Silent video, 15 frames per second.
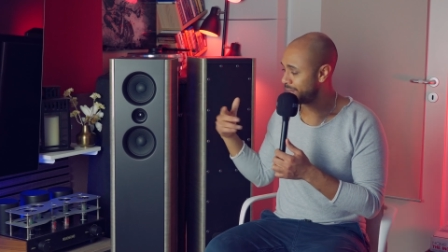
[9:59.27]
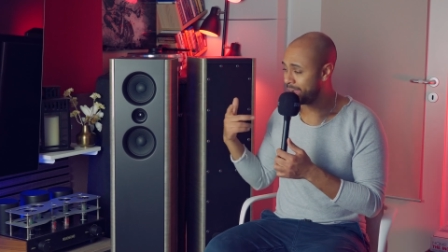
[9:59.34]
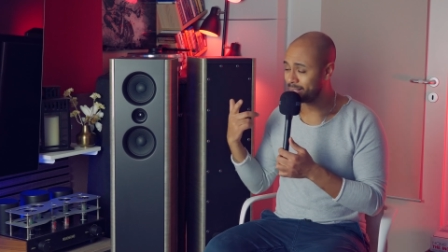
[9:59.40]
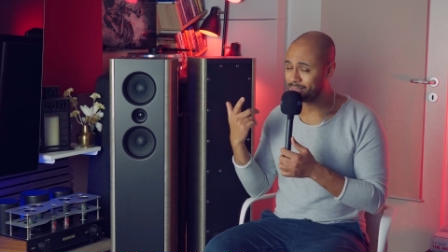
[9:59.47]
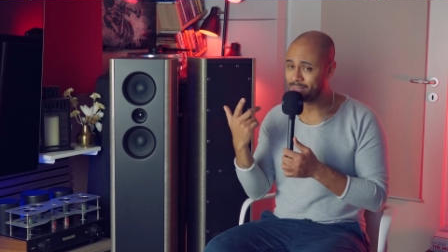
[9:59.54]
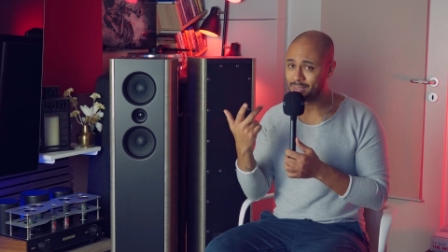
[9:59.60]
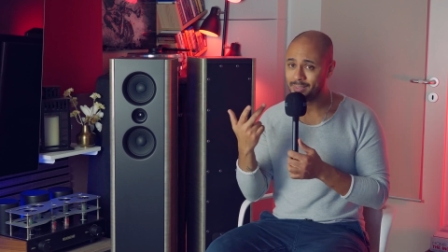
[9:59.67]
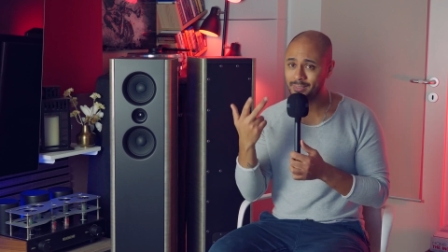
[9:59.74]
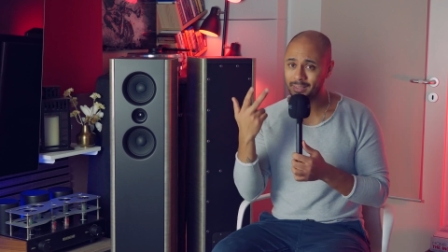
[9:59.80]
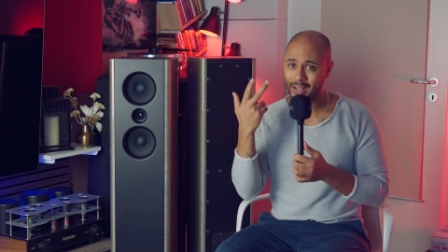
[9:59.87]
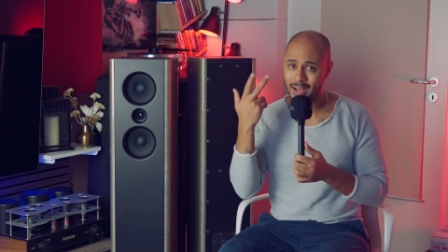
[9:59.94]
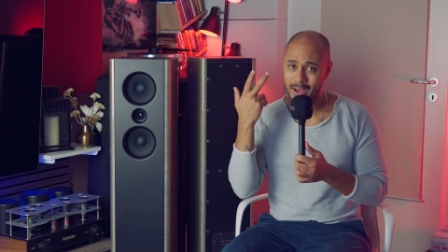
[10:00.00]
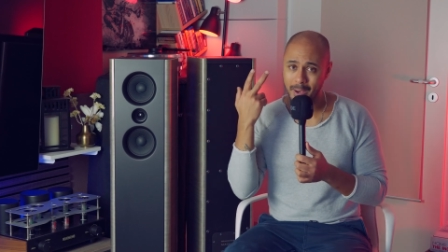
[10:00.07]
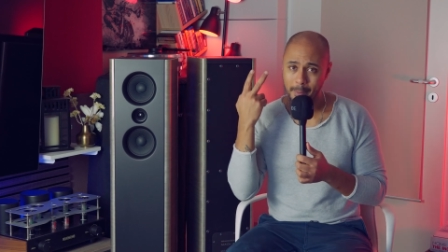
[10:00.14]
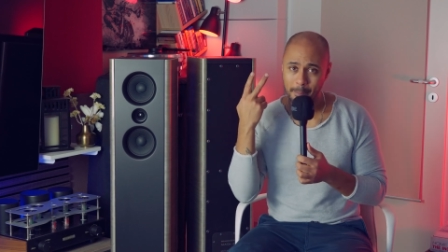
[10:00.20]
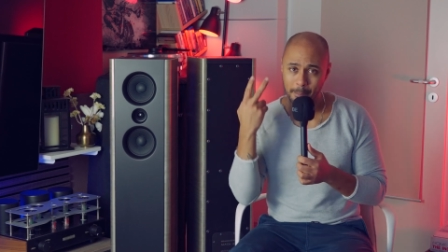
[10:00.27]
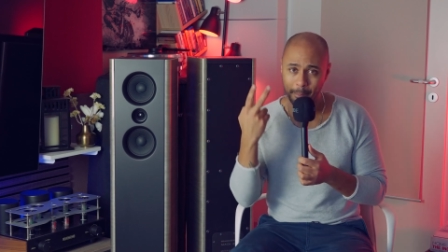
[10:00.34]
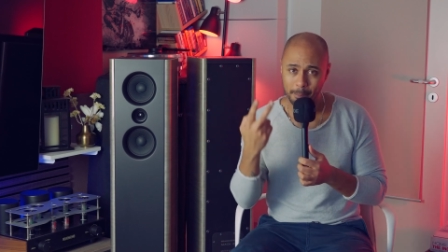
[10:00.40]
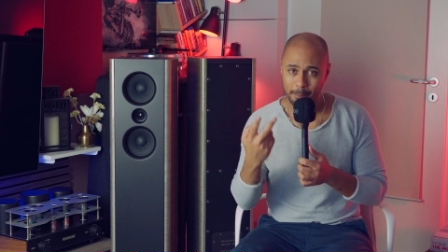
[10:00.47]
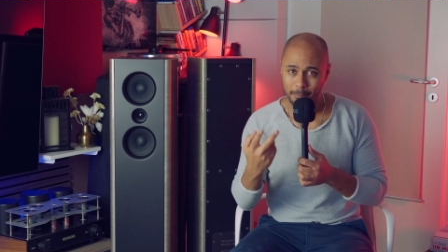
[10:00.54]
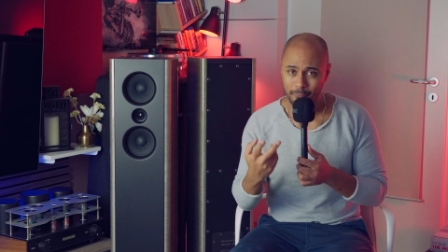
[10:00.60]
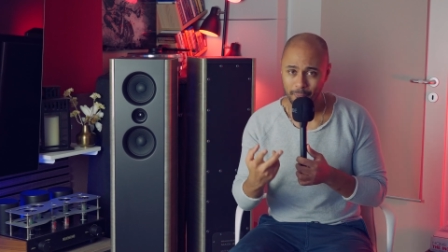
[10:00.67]
I did a
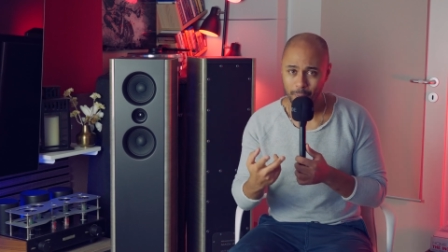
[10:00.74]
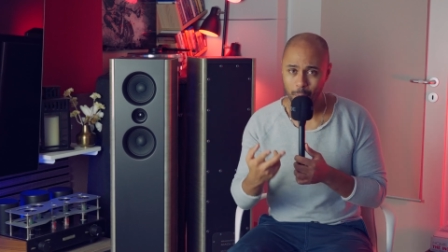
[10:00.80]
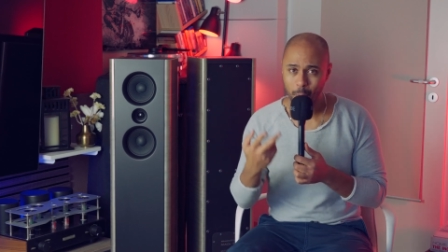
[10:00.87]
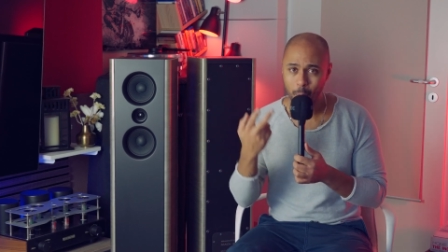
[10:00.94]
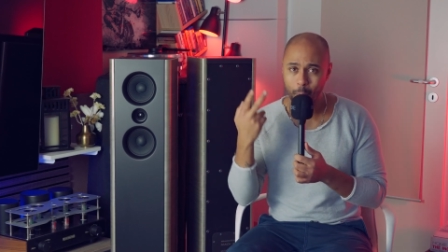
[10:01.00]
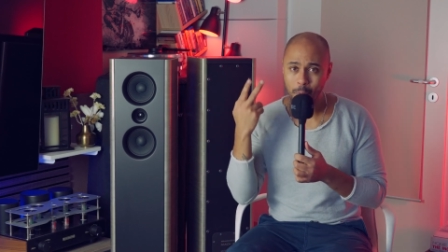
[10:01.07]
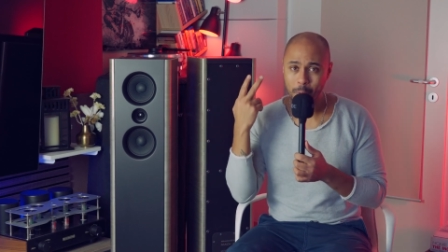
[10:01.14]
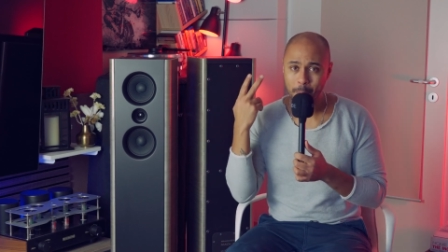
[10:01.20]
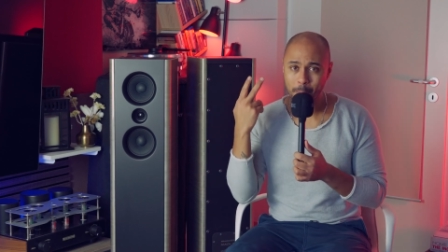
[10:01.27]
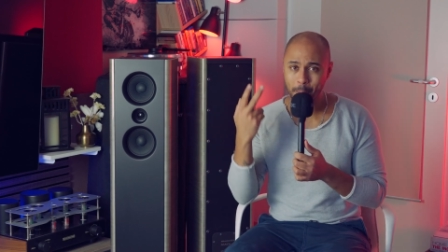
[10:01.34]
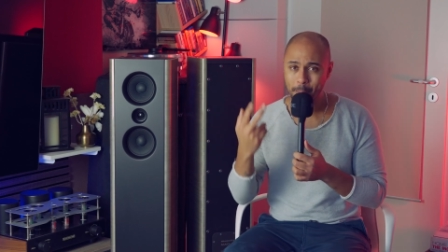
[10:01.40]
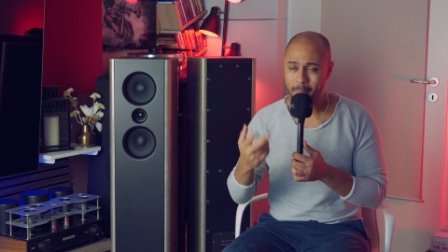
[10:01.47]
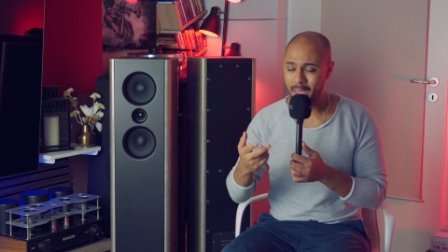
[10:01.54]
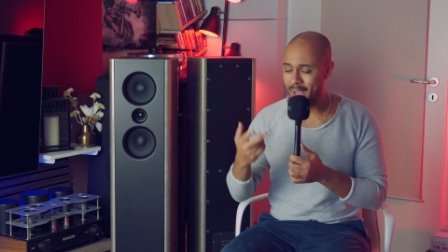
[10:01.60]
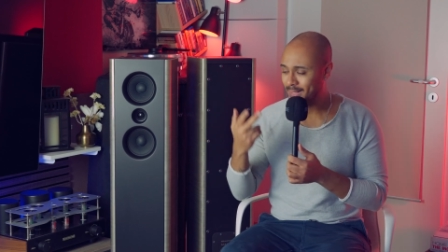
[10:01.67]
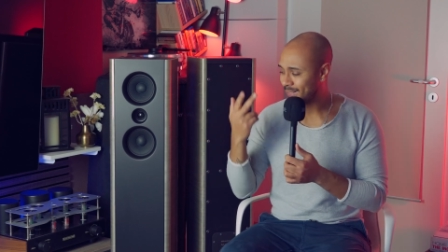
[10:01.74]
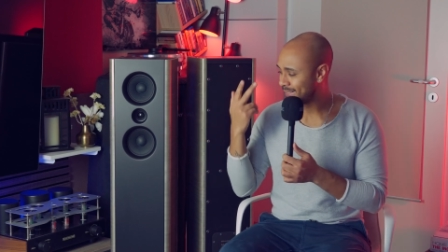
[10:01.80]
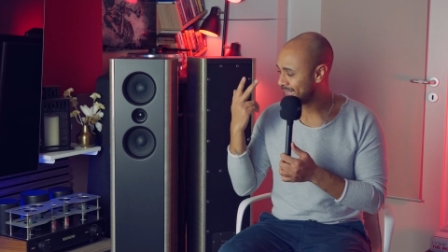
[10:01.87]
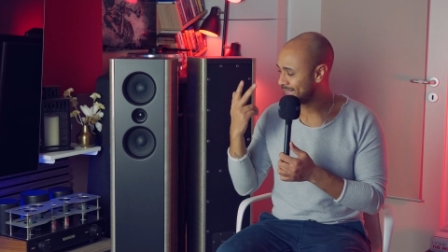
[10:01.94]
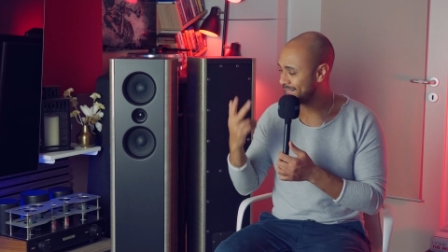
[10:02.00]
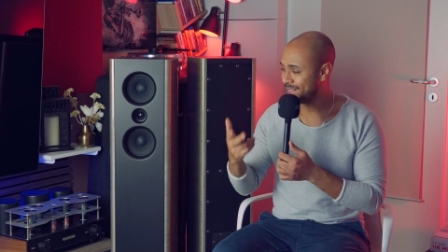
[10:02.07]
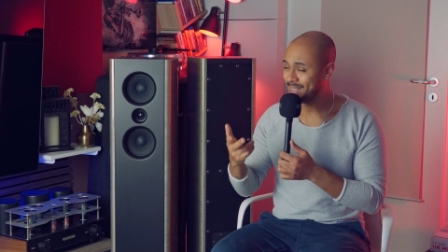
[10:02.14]
full made
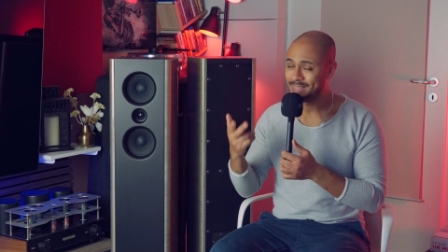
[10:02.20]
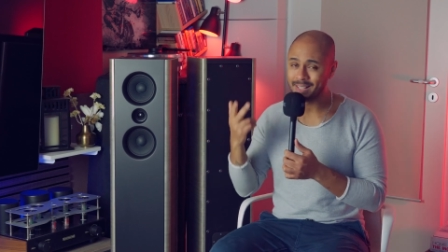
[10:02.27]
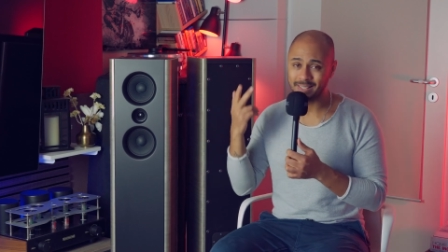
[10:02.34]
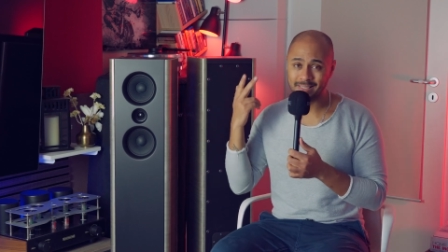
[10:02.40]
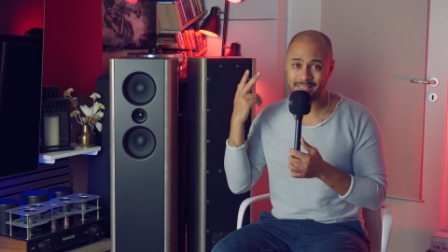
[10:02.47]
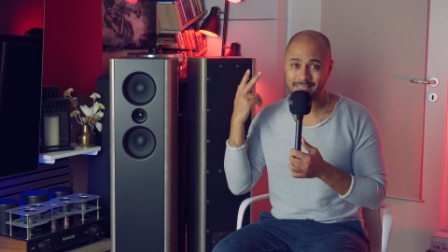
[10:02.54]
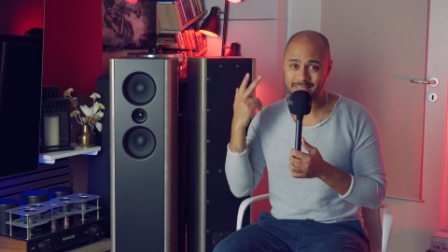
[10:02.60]
in Italy